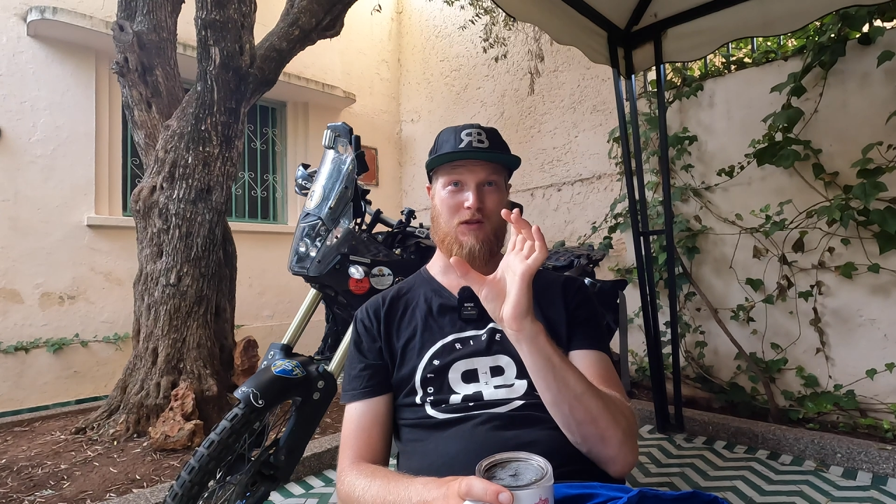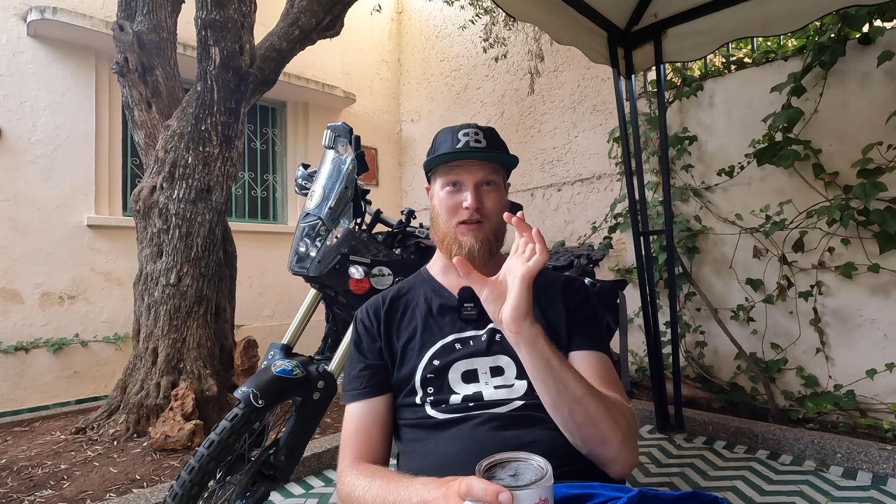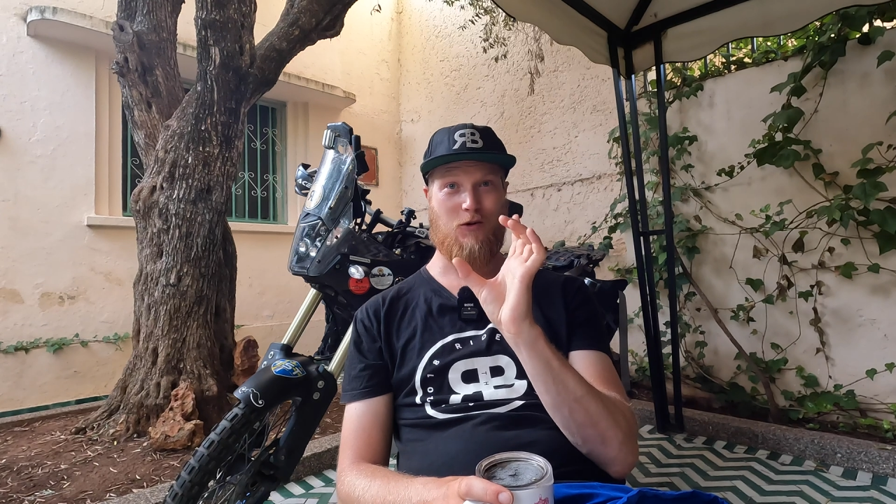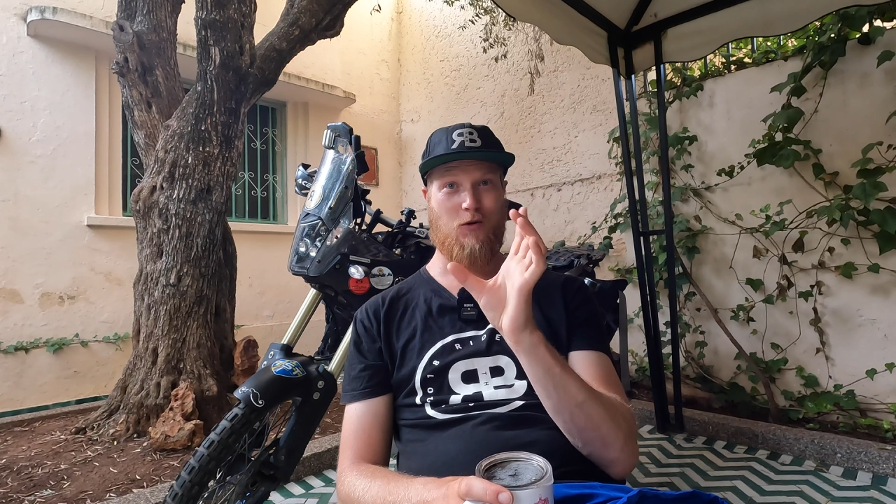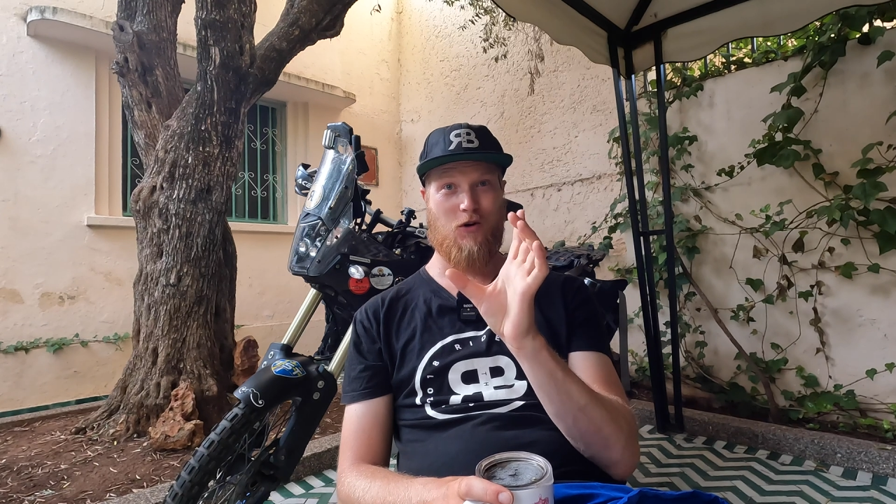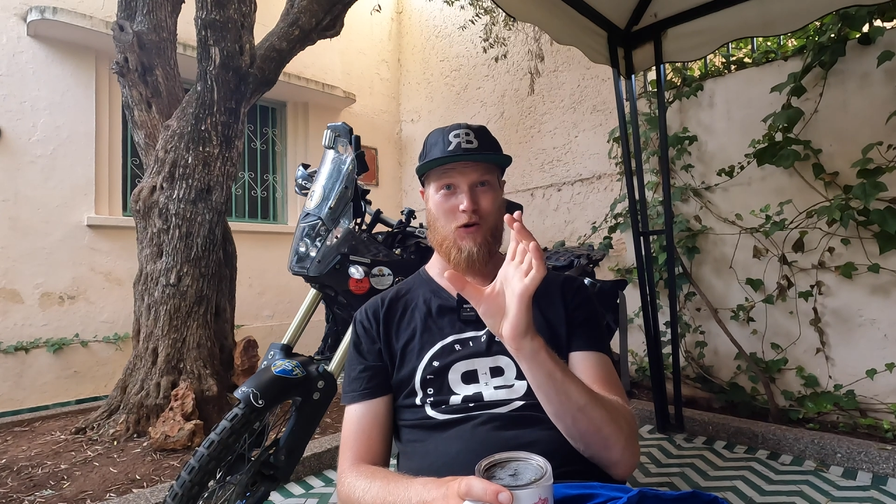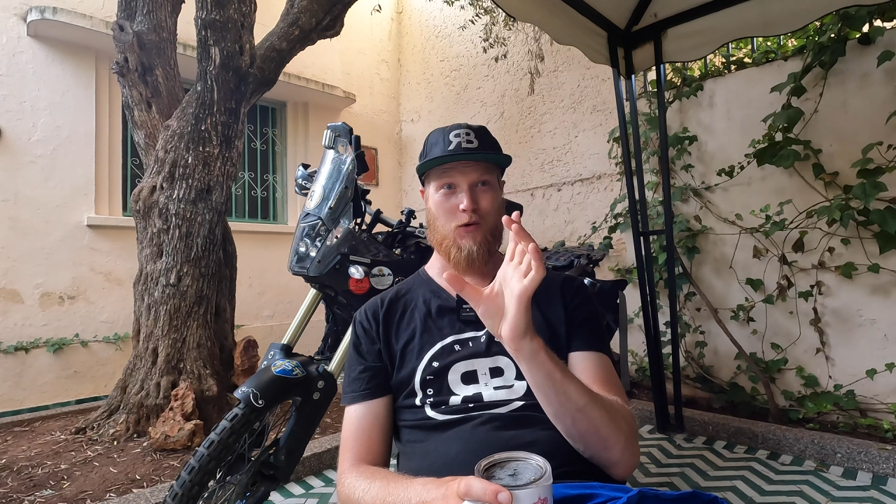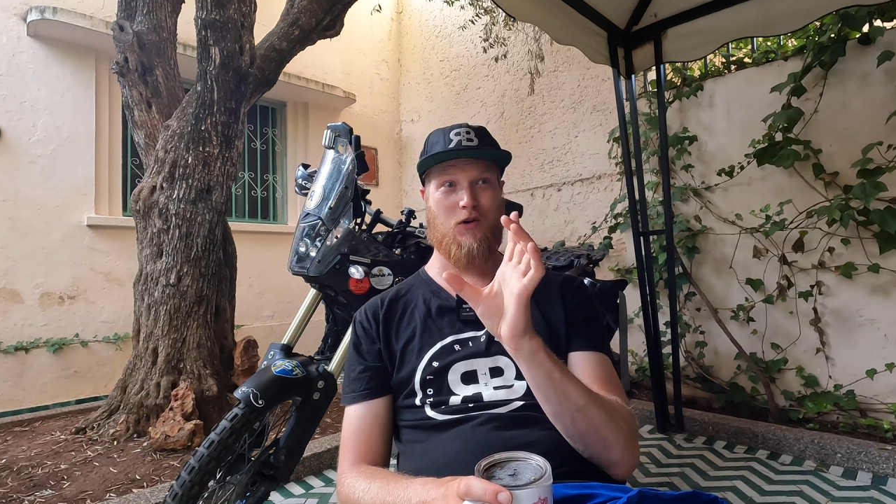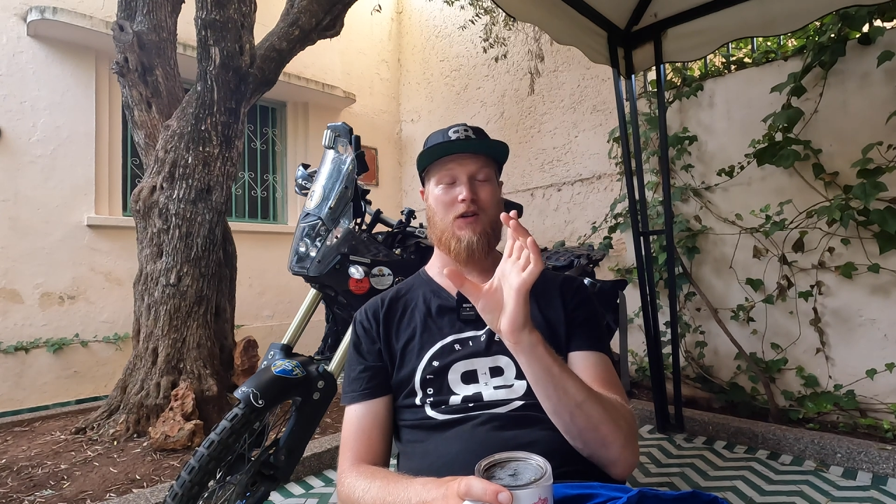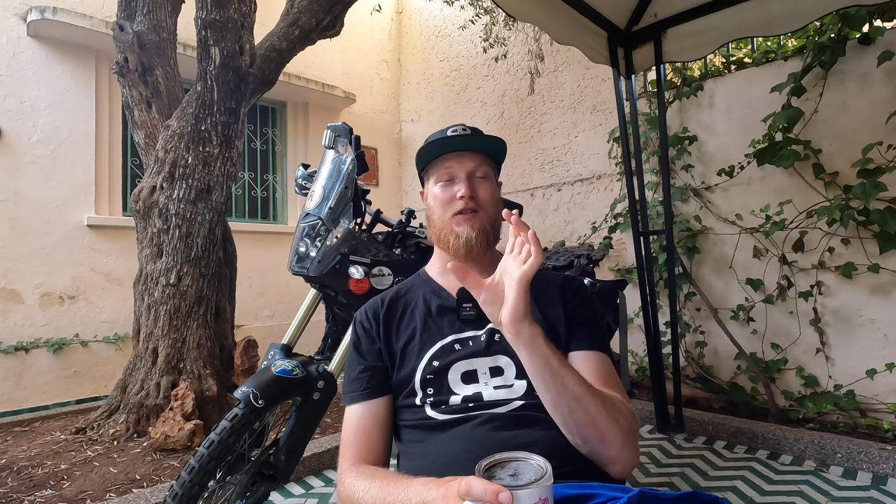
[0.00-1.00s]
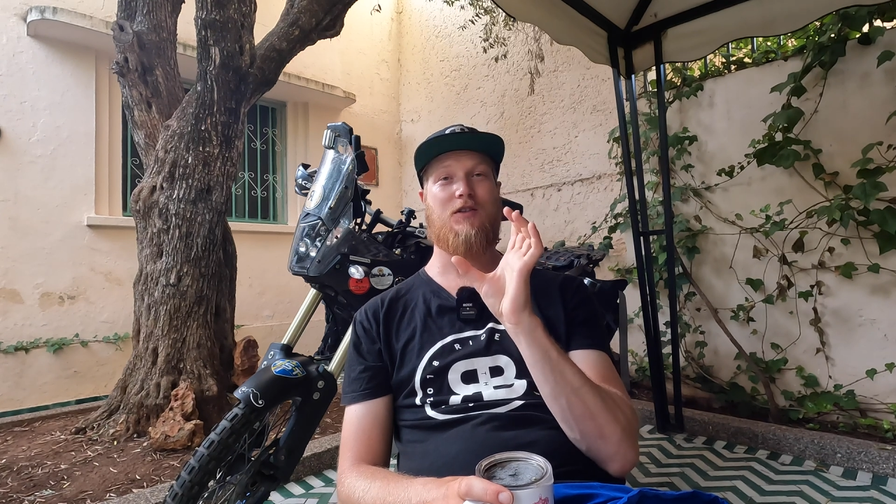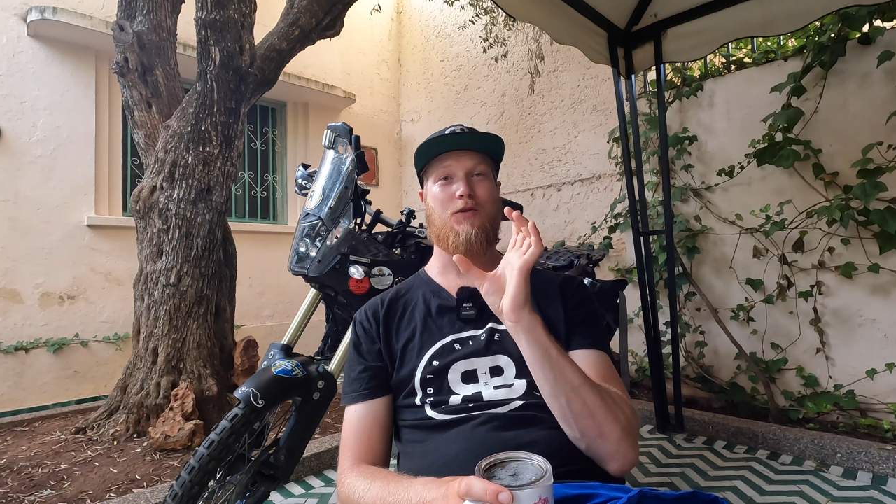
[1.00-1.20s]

the QR code on it,